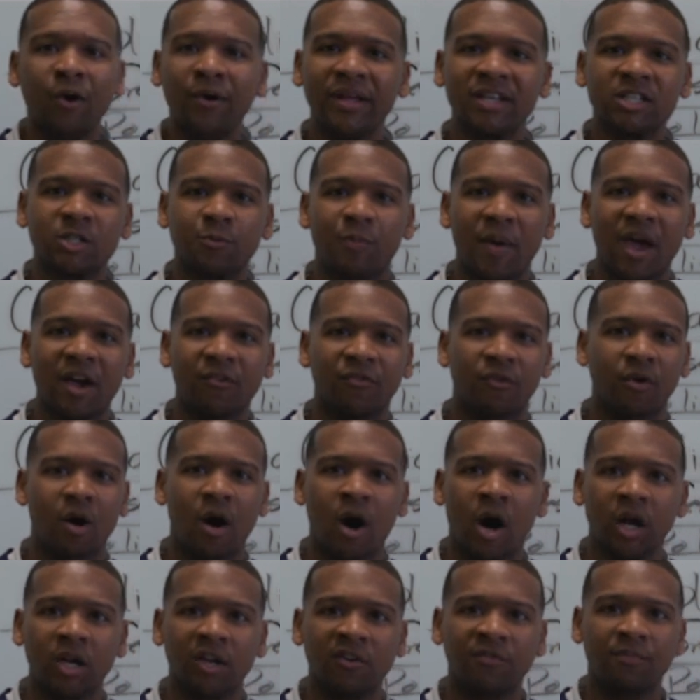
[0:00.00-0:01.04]
don't expect for
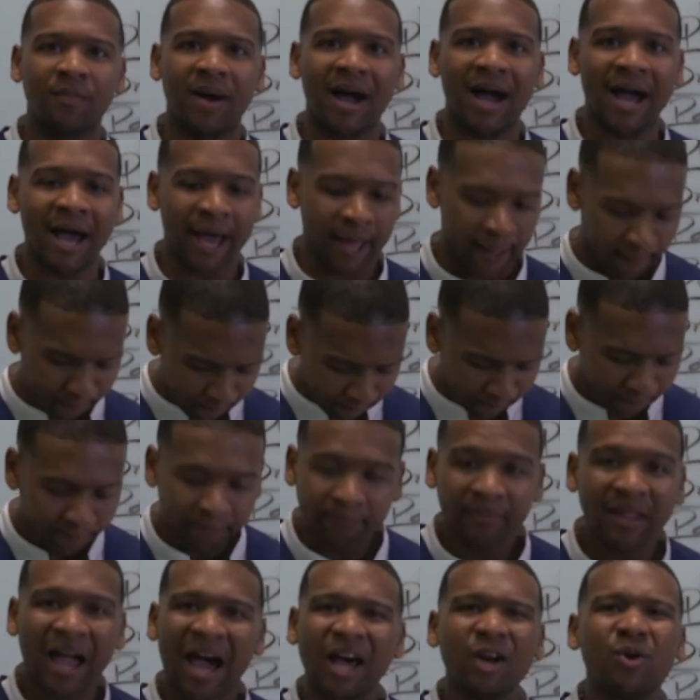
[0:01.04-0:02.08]

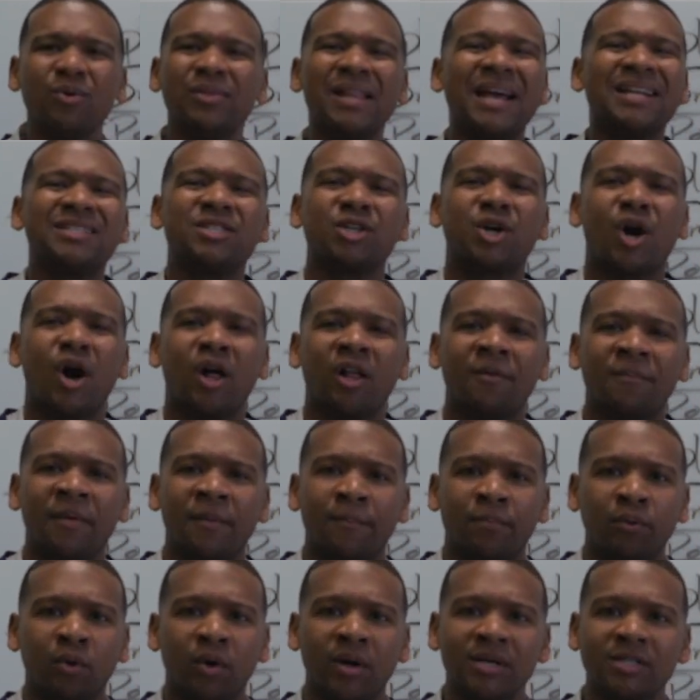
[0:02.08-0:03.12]
I don't like to call
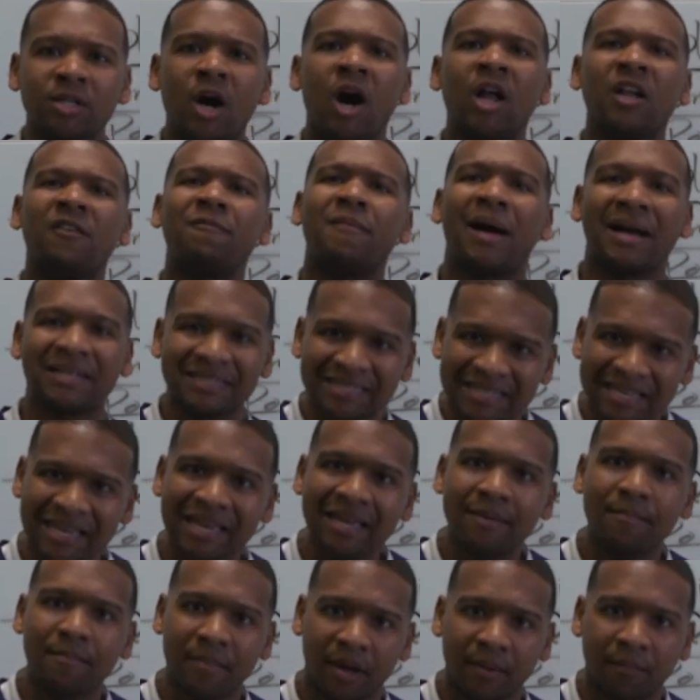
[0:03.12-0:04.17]
them employees, all of my
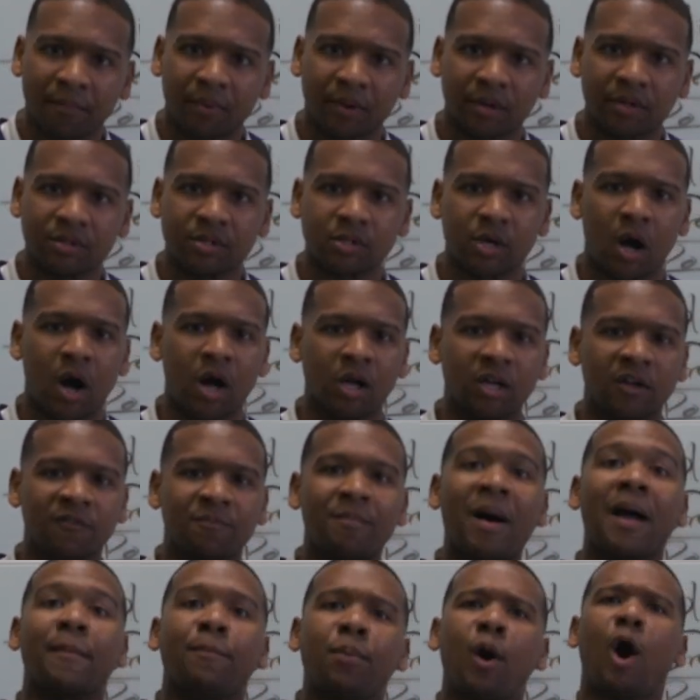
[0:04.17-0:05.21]
team members, all of
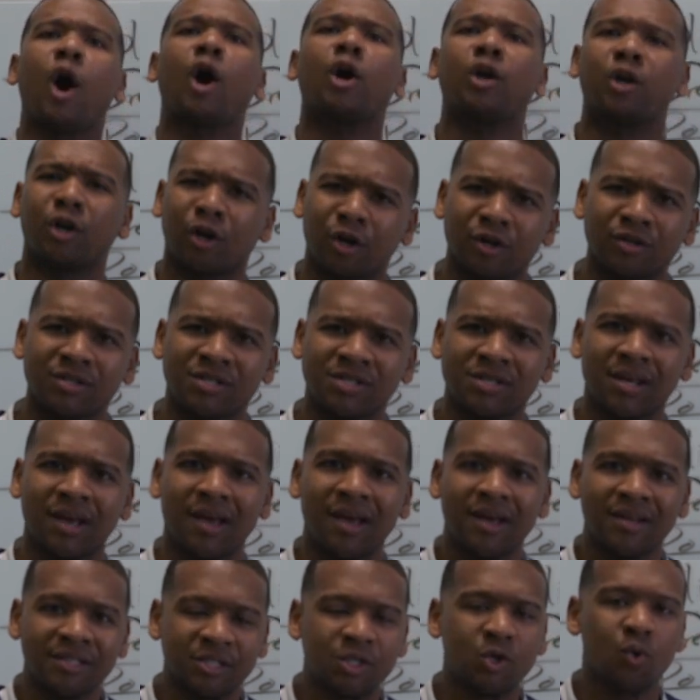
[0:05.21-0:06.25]
my partners
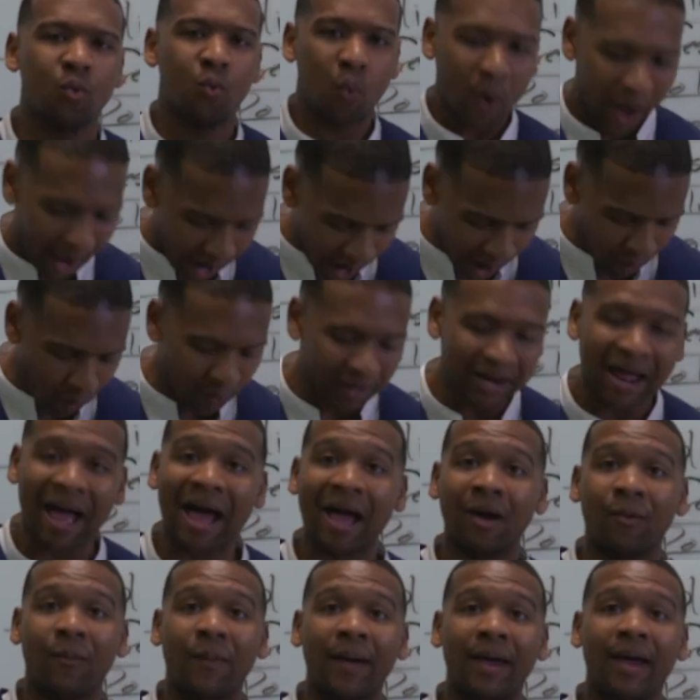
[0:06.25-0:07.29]
to wear what
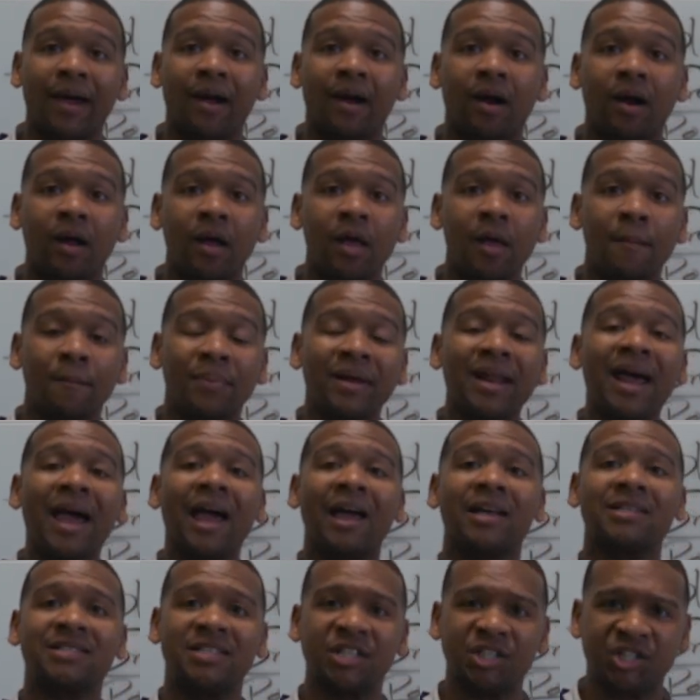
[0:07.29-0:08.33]
I wear. But
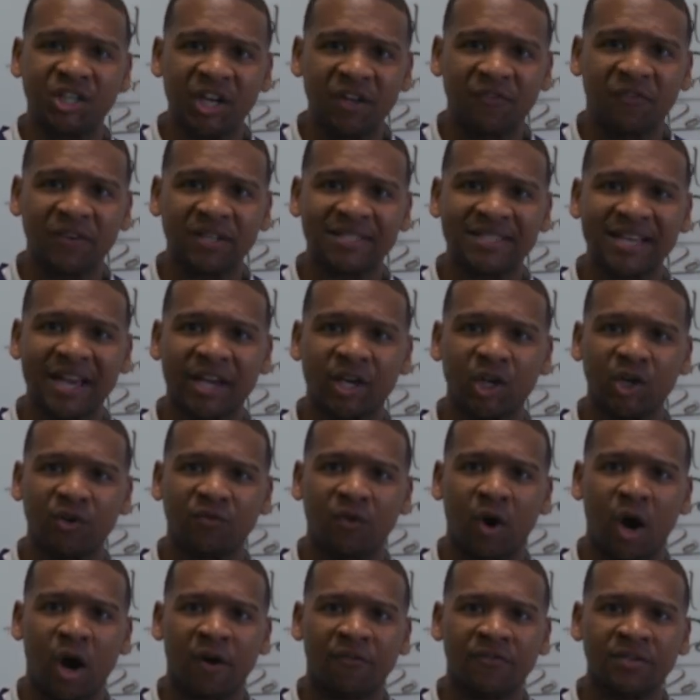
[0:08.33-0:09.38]
as the chief
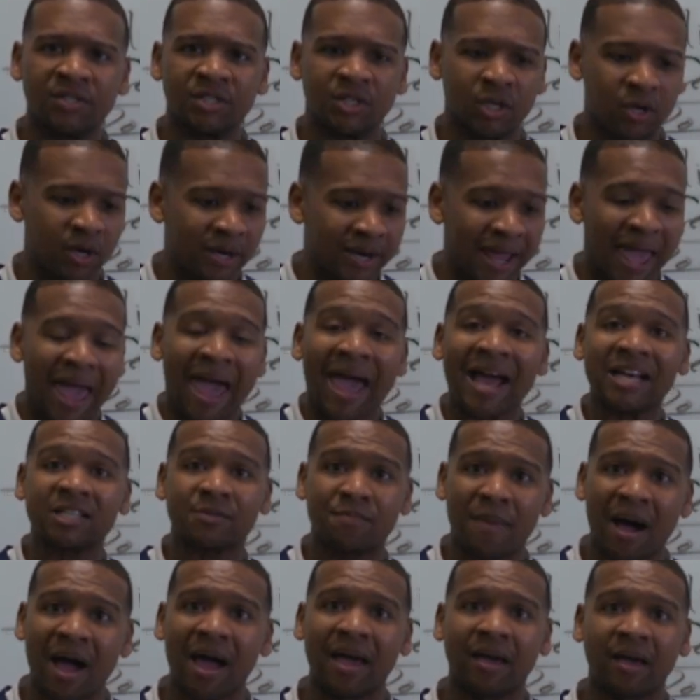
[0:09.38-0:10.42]
executive officer and
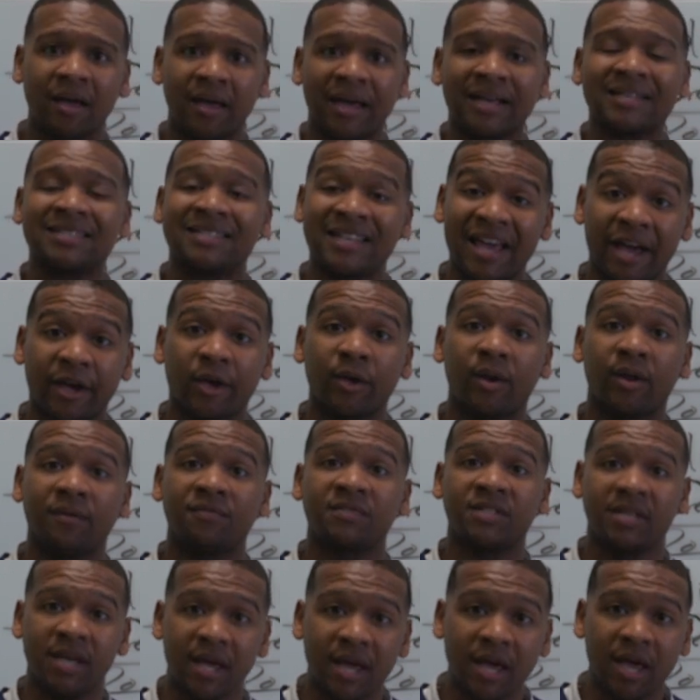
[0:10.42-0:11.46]
as my
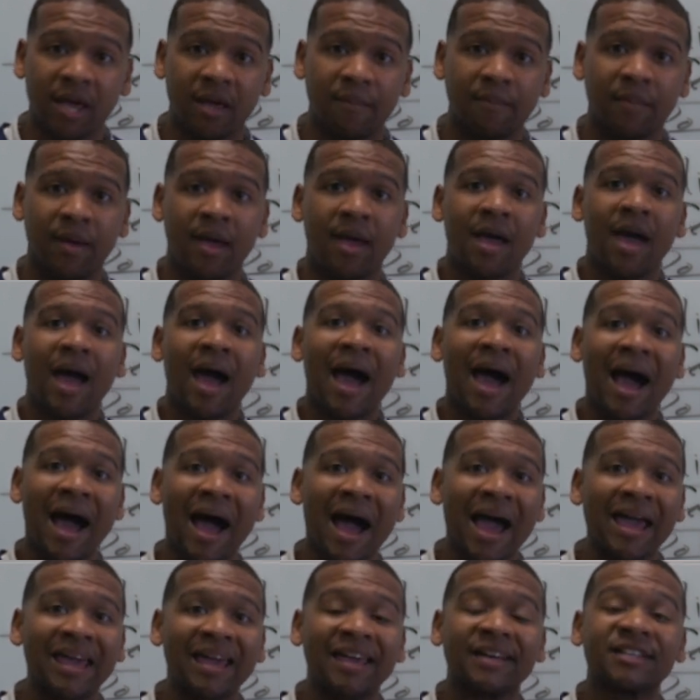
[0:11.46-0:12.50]
executive team,
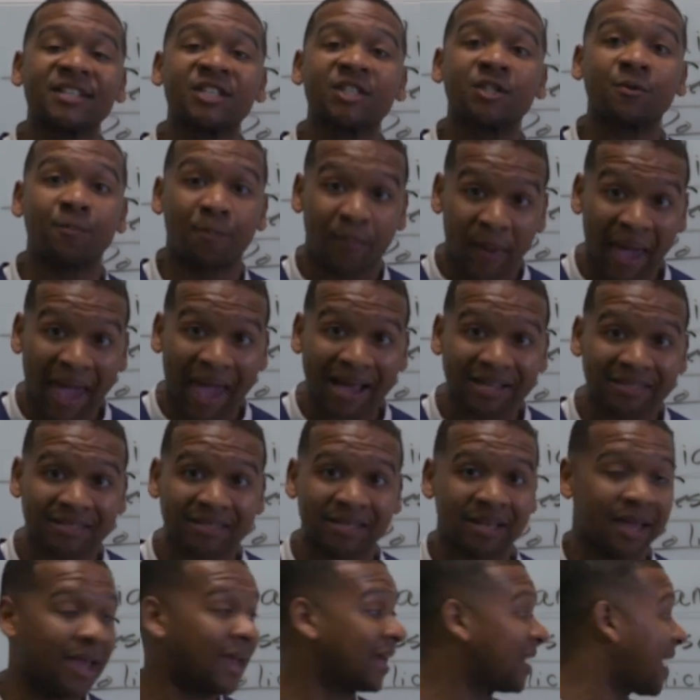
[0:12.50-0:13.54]
I
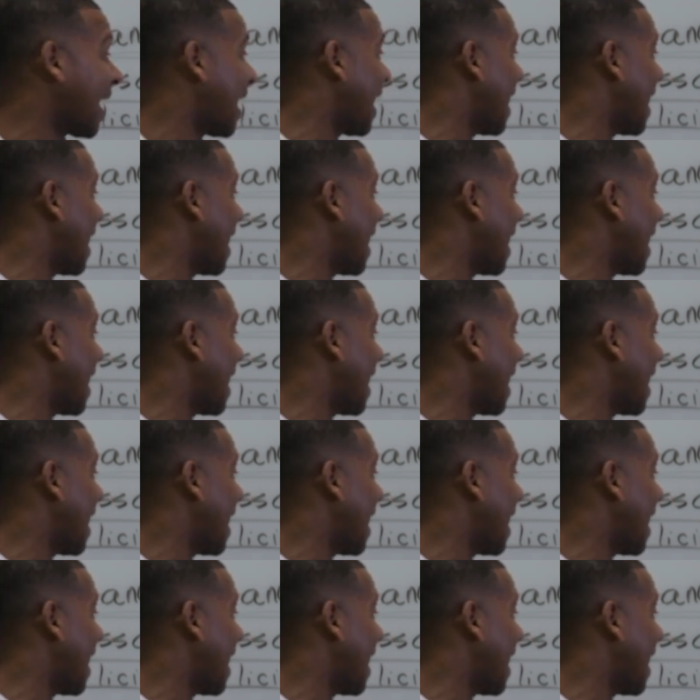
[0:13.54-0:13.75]
expect and